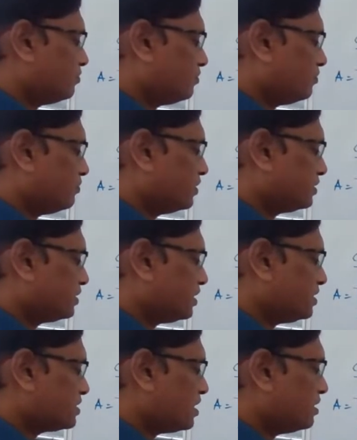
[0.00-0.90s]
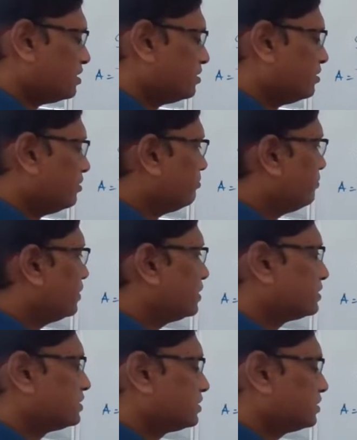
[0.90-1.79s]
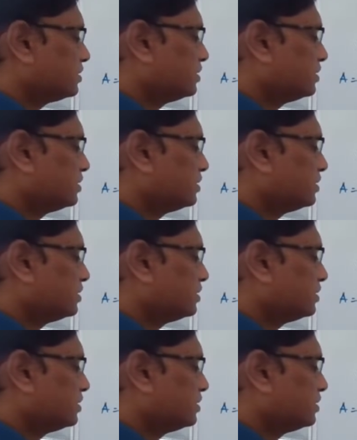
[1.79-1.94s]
1 3 za plus